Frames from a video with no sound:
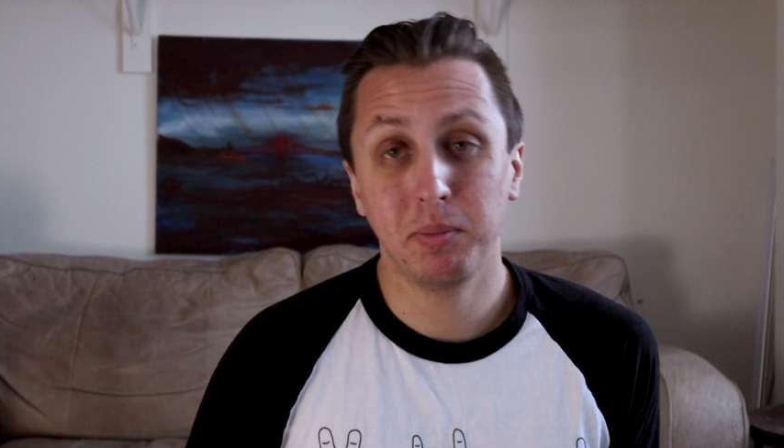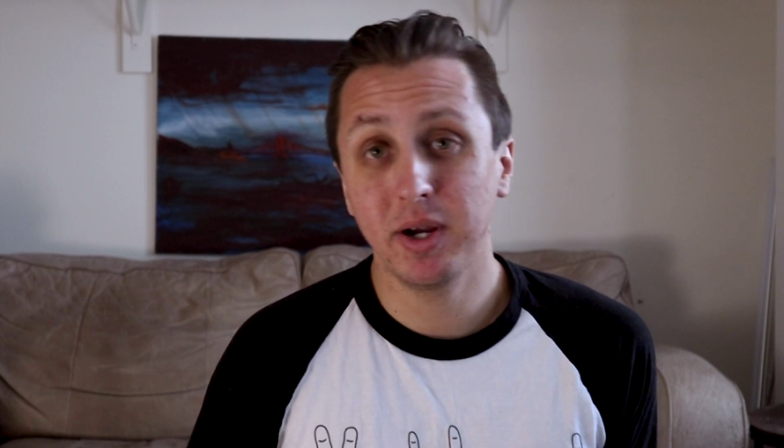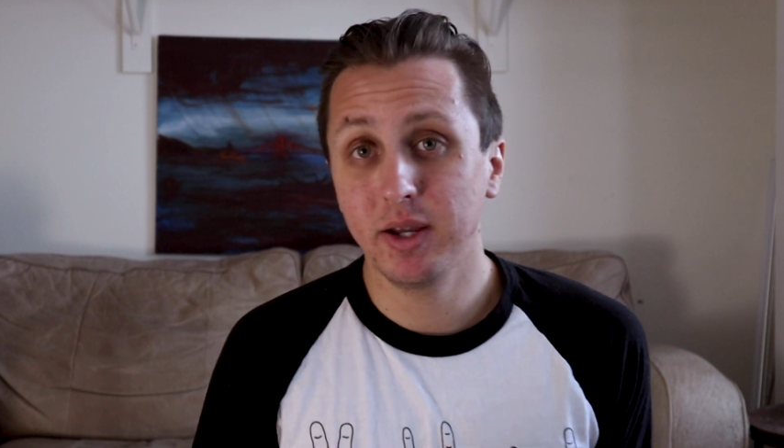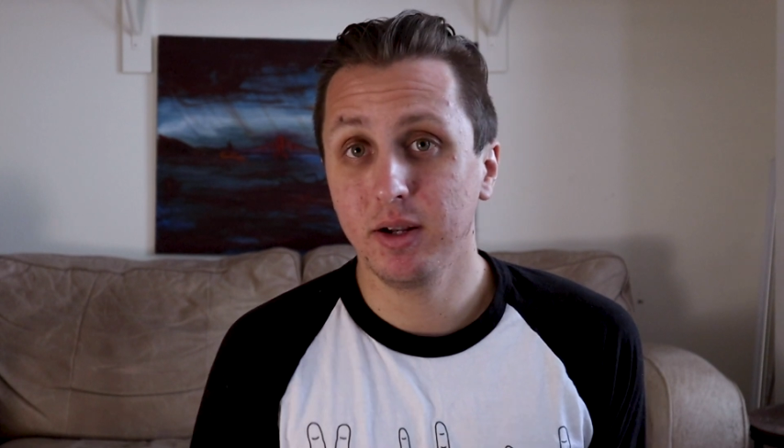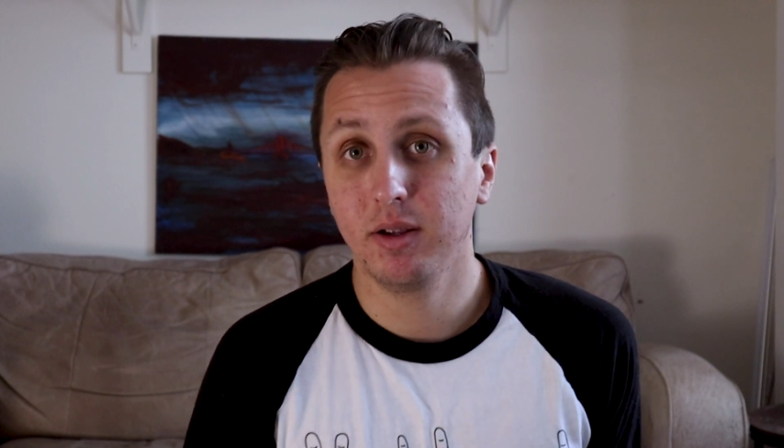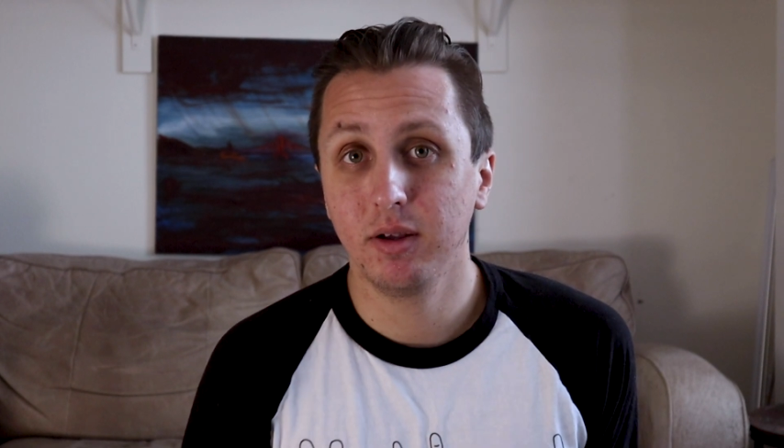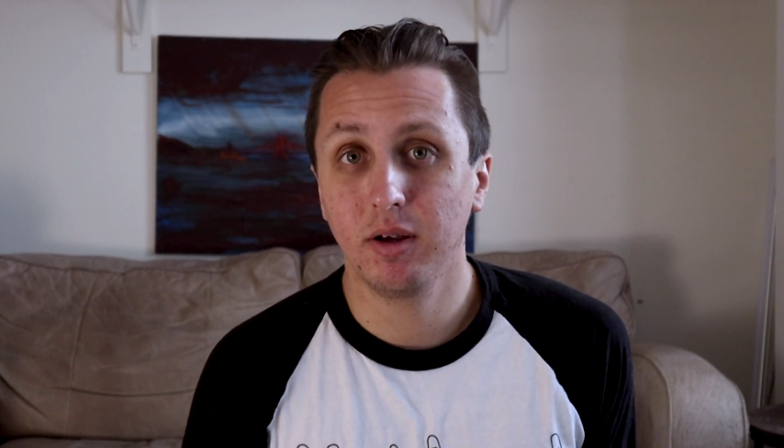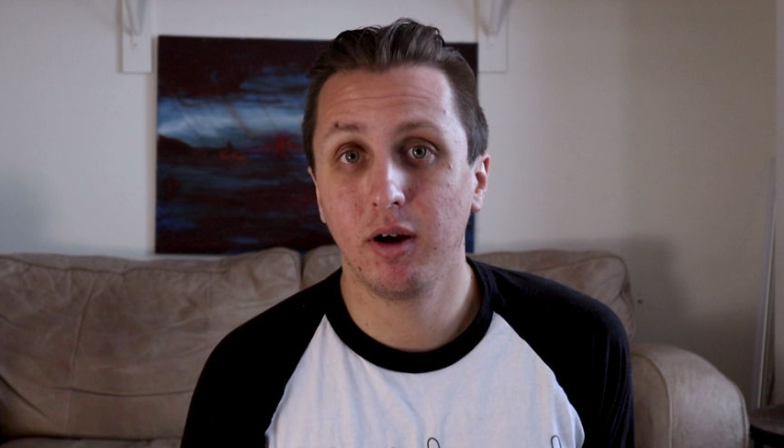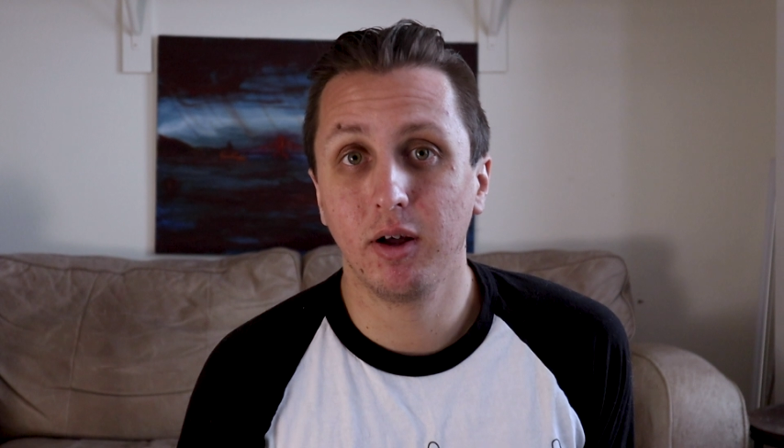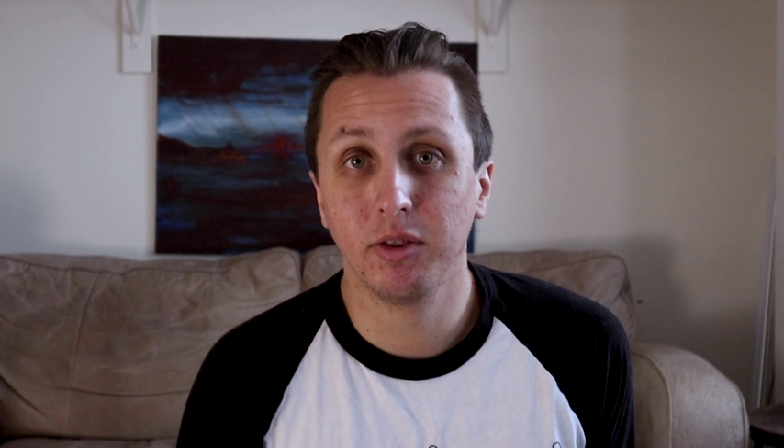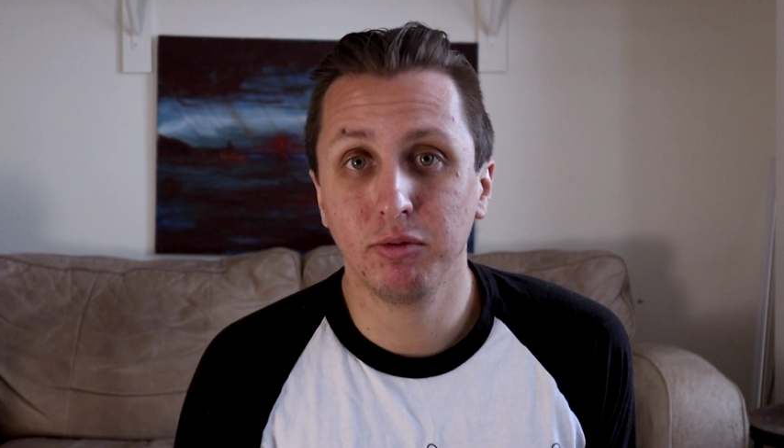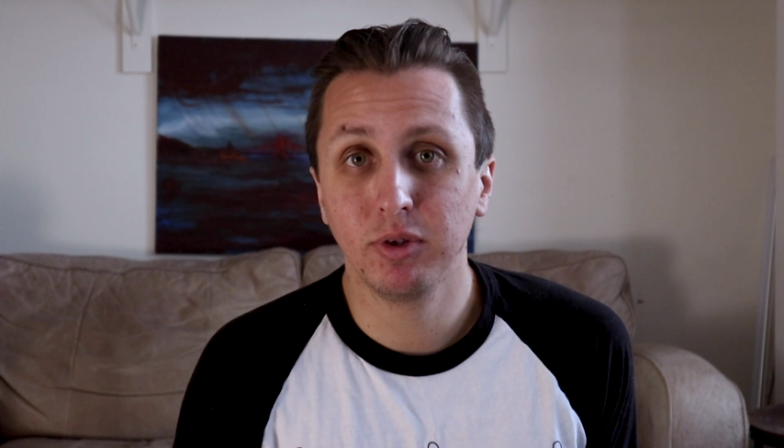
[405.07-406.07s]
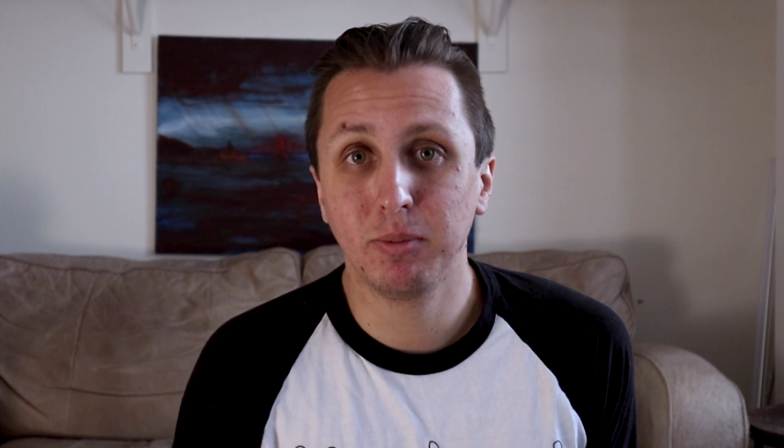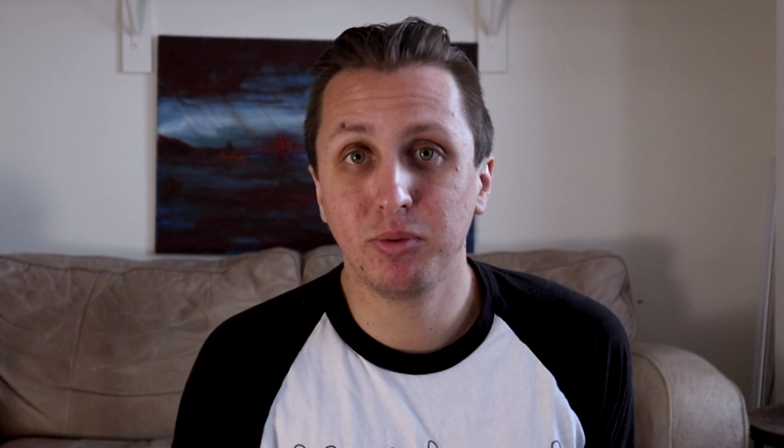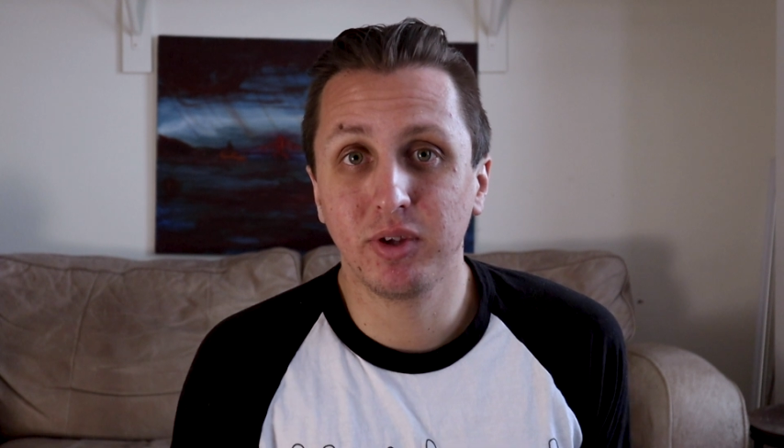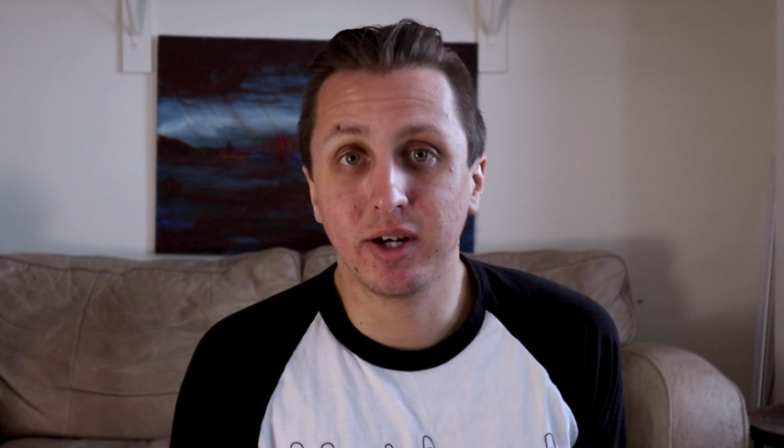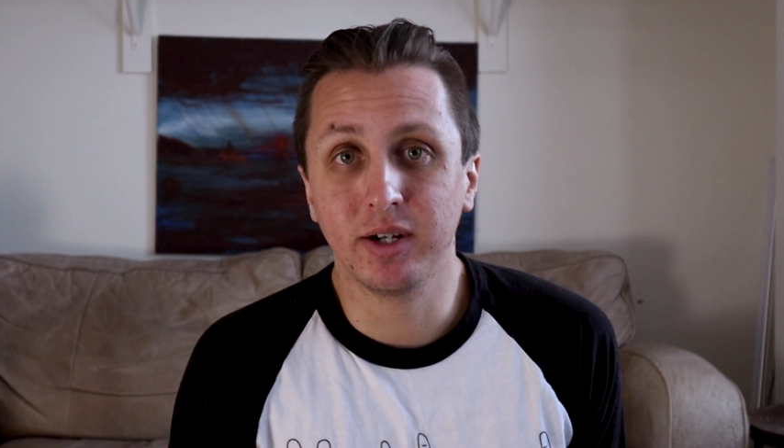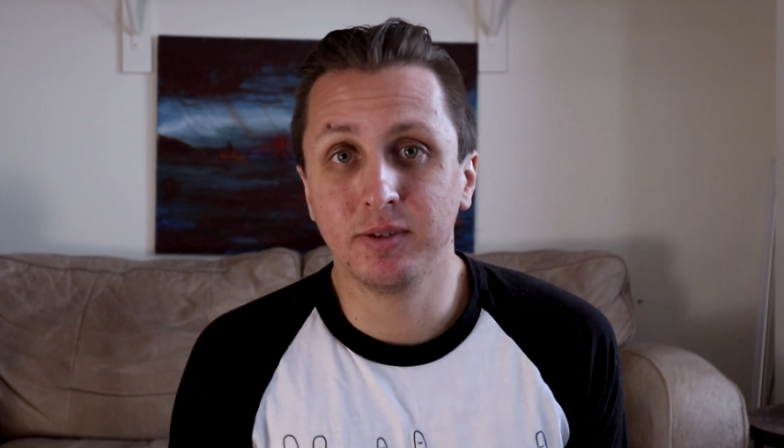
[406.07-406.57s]
But on the
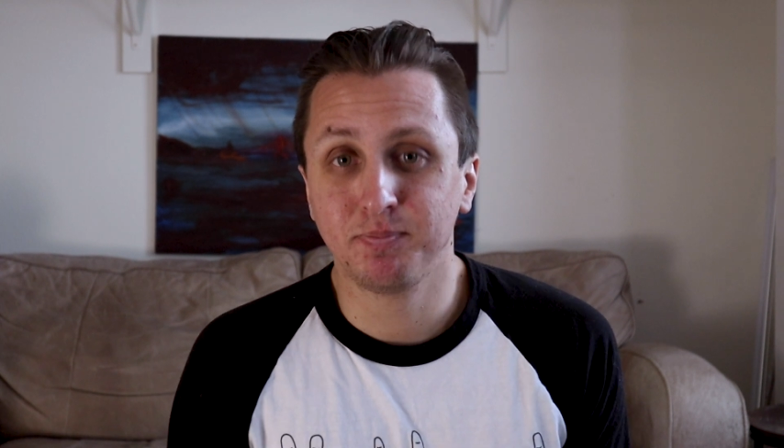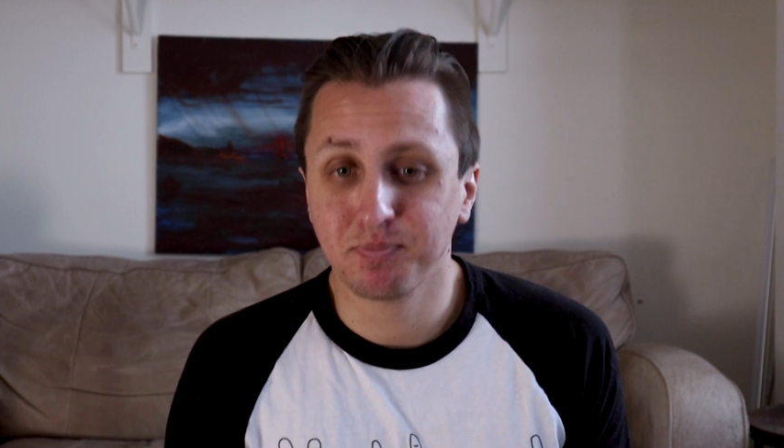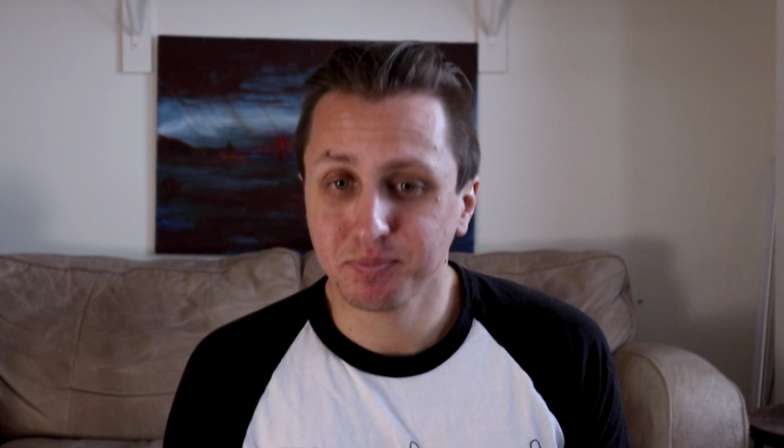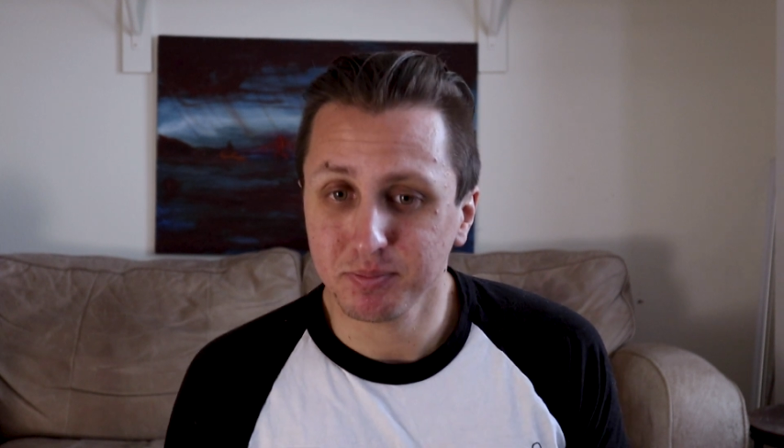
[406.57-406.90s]
flip side,